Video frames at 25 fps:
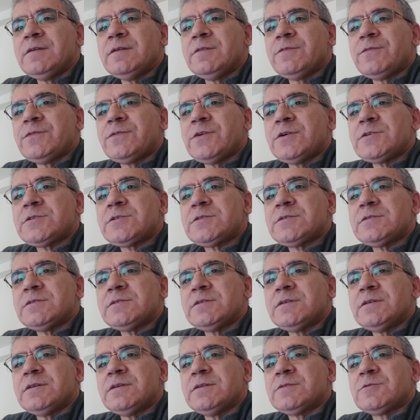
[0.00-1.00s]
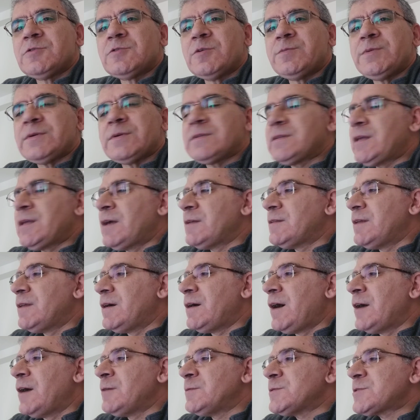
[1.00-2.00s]
first topic that
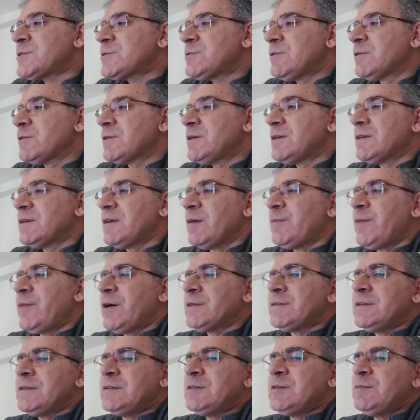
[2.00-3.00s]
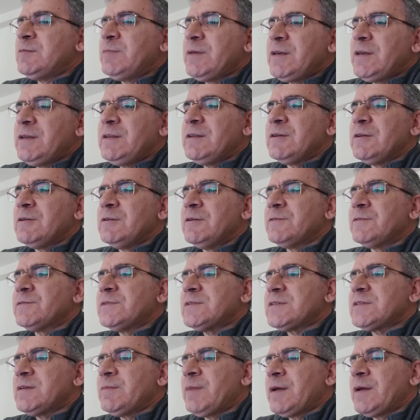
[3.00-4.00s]
I was talking about in the beginning of
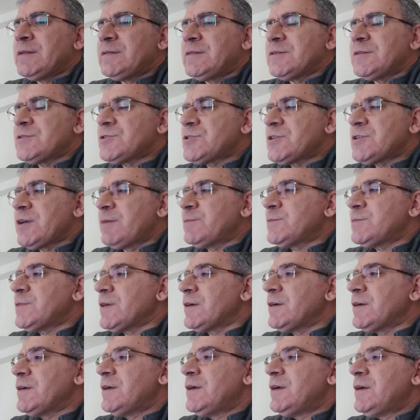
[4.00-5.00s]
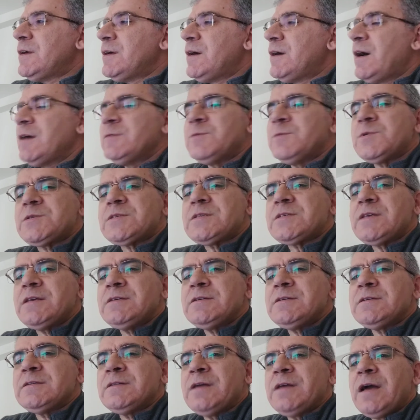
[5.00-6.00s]
the semantics chapter. I was
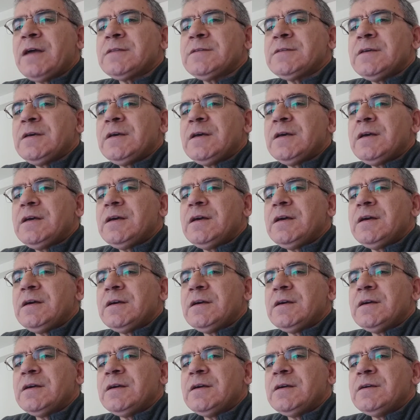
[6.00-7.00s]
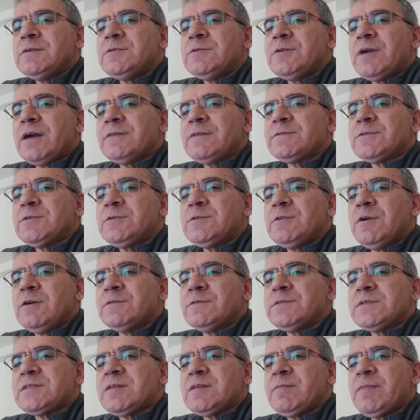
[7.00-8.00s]
saying that you have to
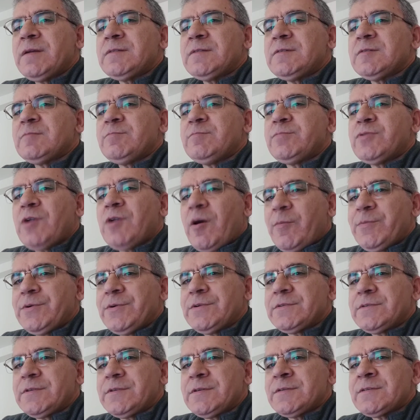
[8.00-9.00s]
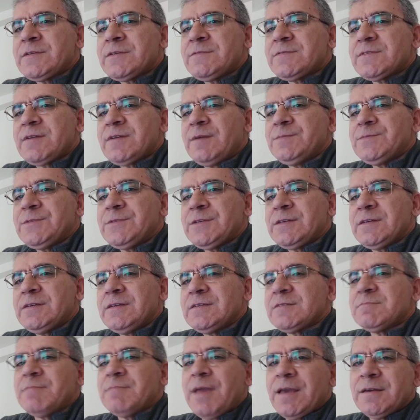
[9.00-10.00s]
know the semantic properties, if something
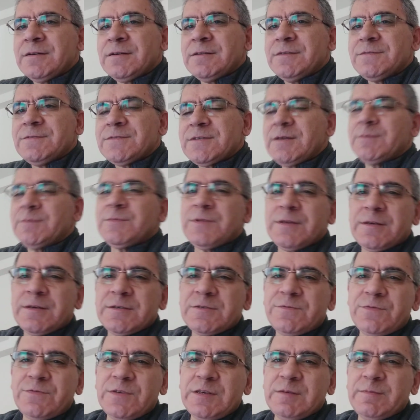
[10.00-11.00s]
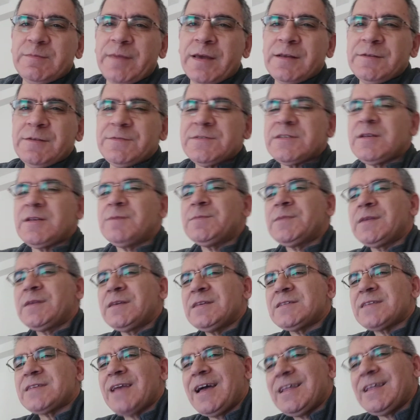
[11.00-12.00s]
is male, if something is female, if
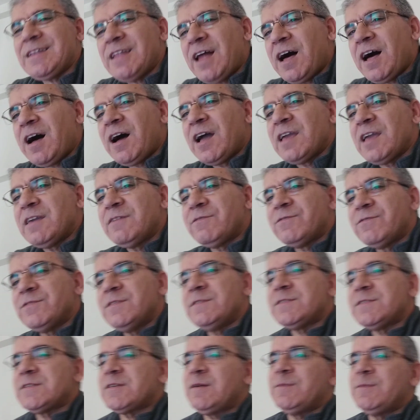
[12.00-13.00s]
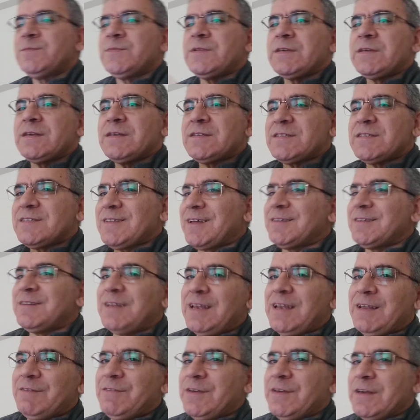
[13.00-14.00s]
something is alive, if something is
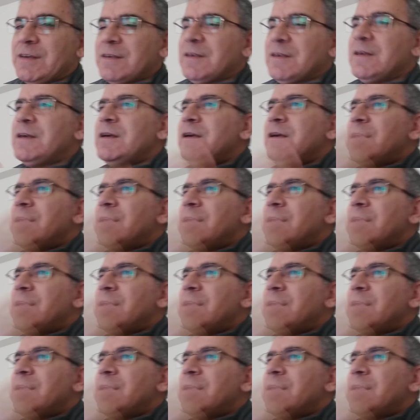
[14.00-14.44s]
non-living.